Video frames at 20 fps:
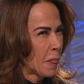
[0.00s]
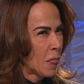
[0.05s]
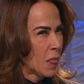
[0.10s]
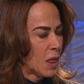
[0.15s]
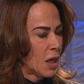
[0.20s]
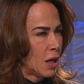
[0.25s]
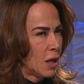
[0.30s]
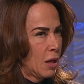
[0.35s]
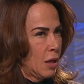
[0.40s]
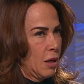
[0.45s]

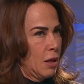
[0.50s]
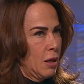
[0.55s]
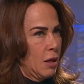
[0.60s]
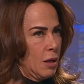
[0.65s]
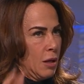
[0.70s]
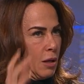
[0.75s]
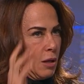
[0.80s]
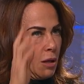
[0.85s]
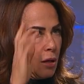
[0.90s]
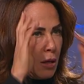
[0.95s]

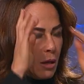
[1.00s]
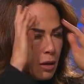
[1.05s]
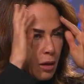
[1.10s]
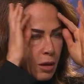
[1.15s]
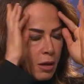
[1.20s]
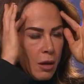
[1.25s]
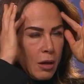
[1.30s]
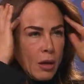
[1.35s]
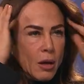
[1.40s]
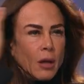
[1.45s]

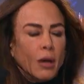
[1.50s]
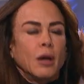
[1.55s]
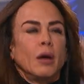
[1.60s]
Nobody speaks.